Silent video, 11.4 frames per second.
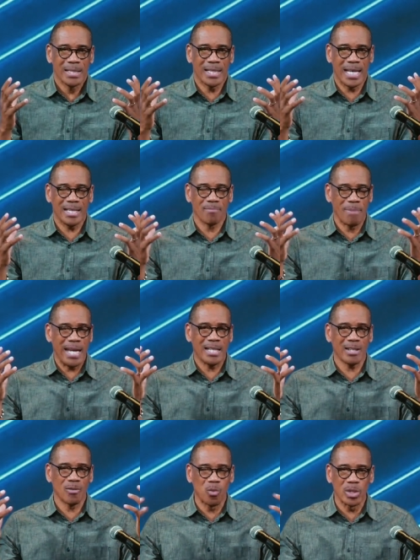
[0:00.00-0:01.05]
that
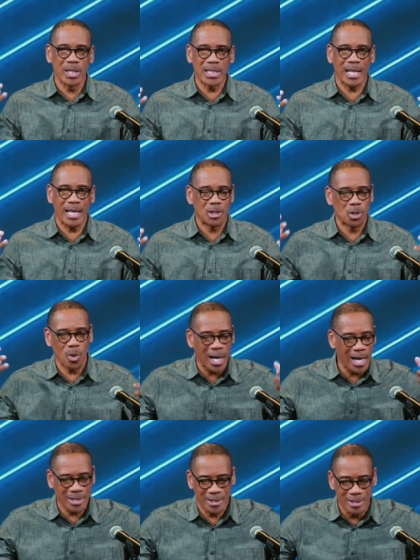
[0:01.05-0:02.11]
made of wood, and two
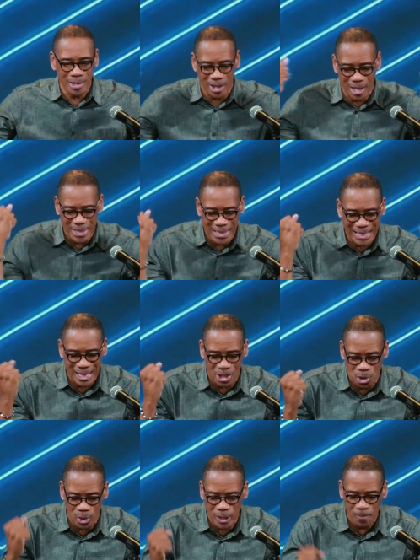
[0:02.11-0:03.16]
oxens are connected
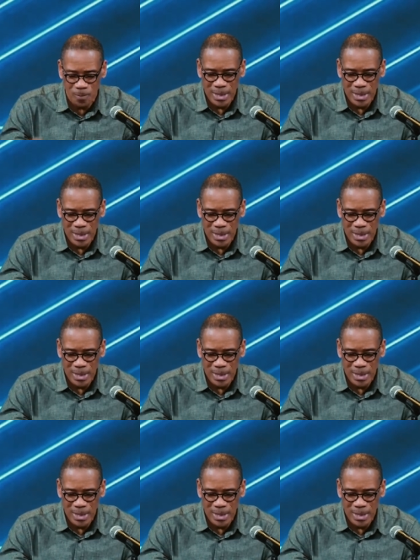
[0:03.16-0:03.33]
to it,